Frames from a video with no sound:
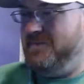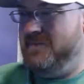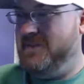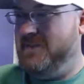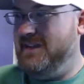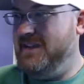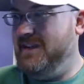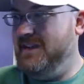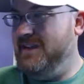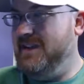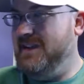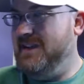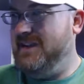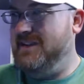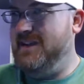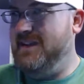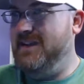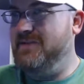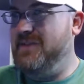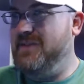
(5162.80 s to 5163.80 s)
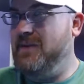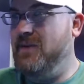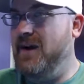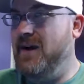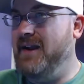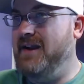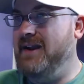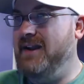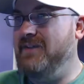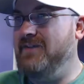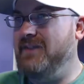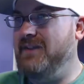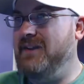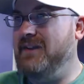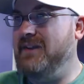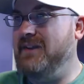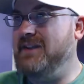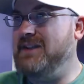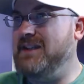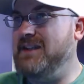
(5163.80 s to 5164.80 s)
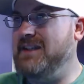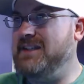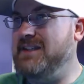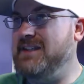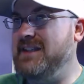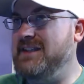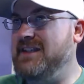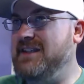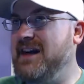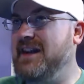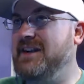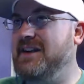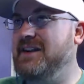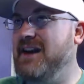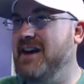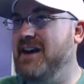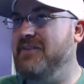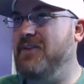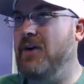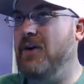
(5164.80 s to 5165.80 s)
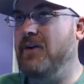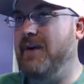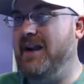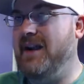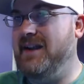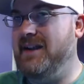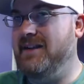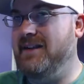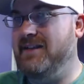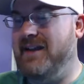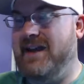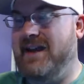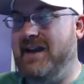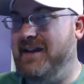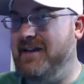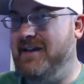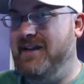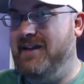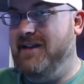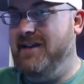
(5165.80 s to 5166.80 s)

if they want if it's not enough already that